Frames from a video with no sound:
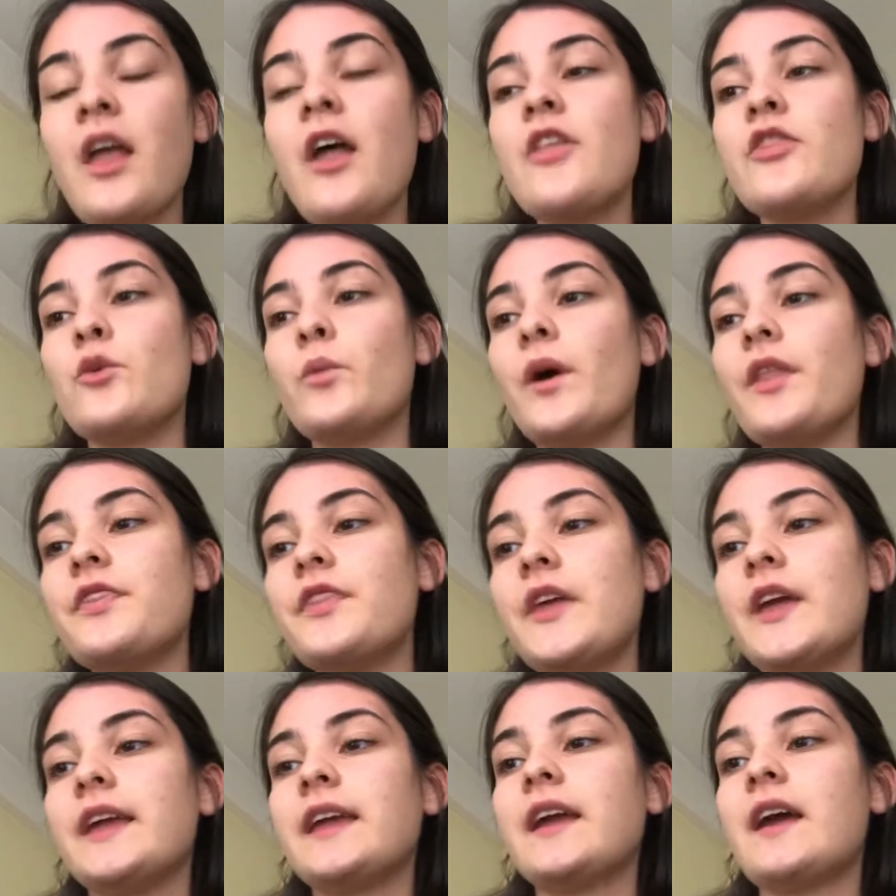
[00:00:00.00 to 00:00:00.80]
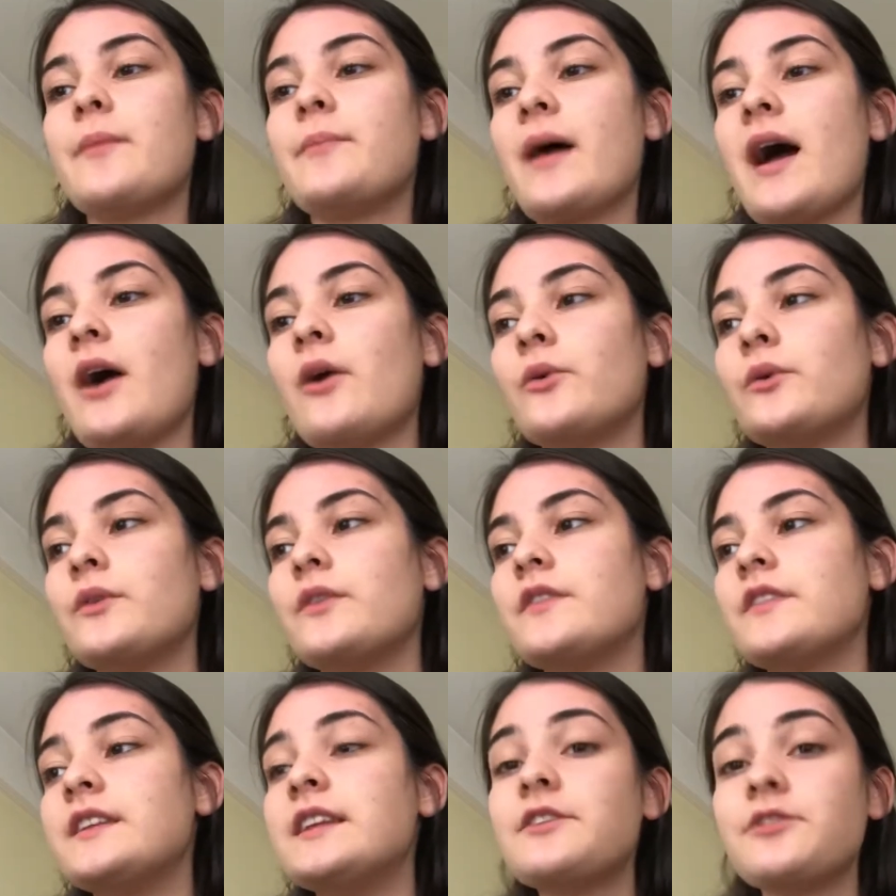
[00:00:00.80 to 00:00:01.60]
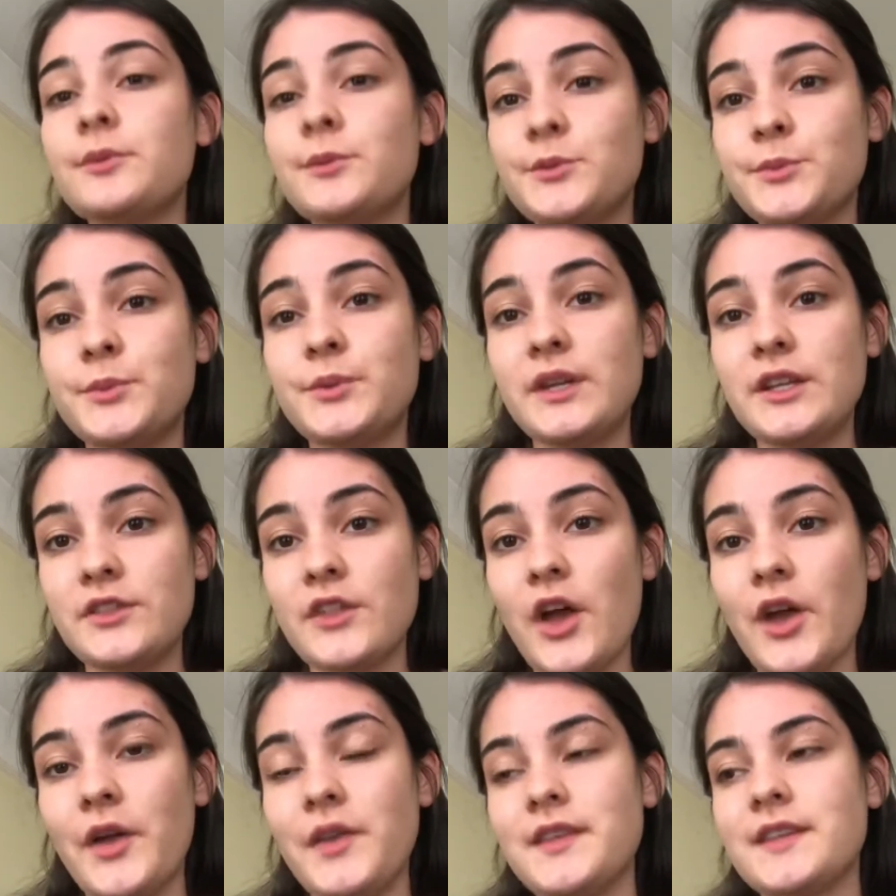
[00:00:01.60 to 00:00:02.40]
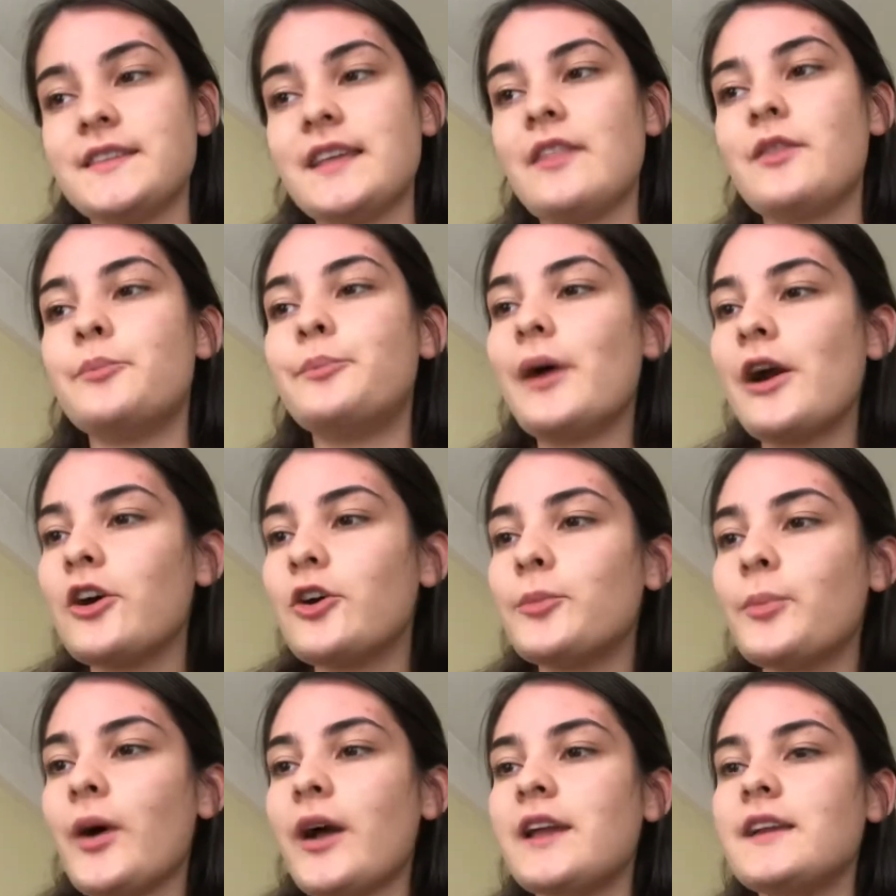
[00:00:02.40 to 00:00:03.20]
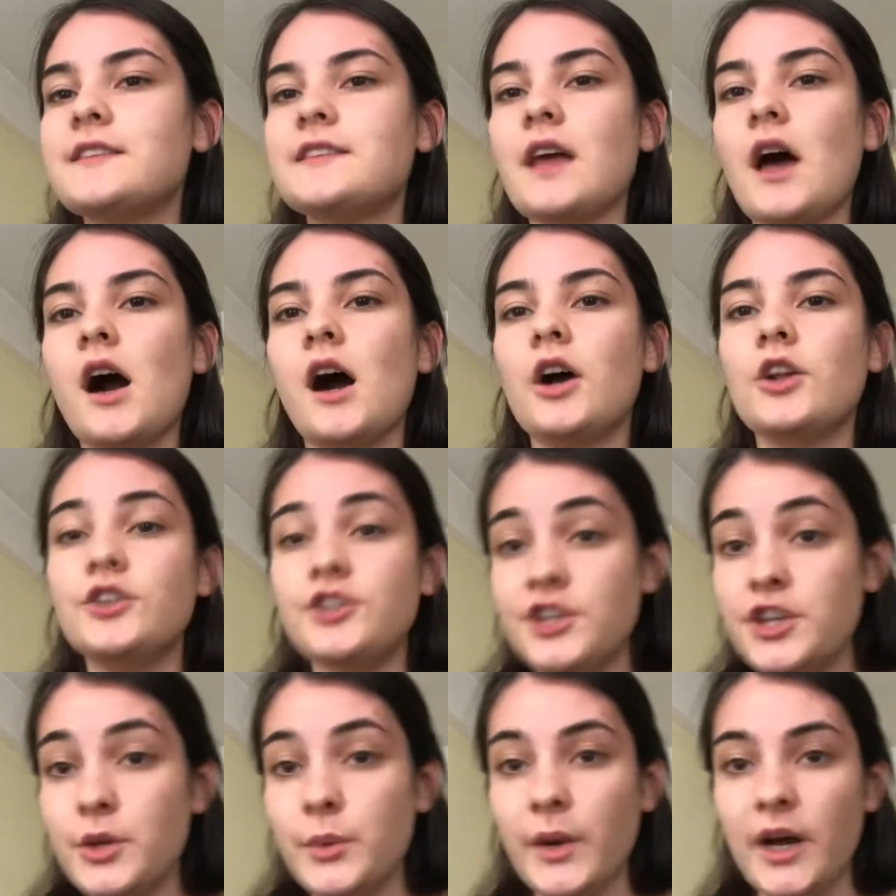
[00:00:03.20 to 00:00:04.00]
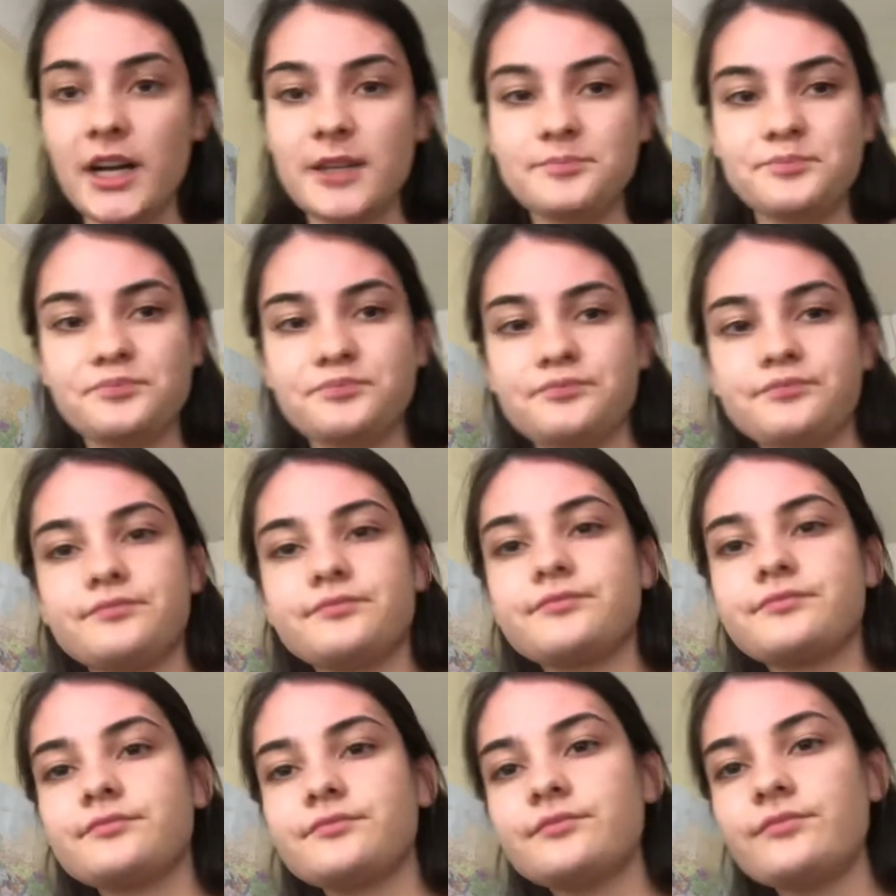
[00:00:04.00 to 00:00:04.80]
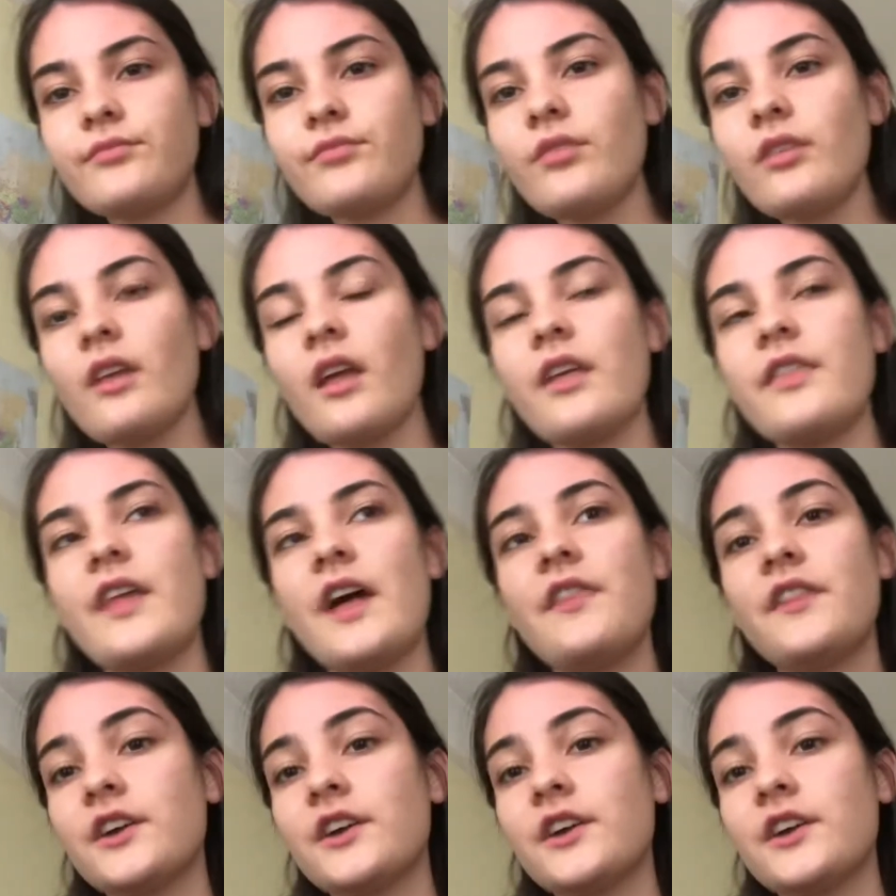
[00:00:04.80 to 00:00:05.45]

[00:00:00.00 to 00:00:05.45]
The one thing about the difference between those is that the Beryl bikes are newer than the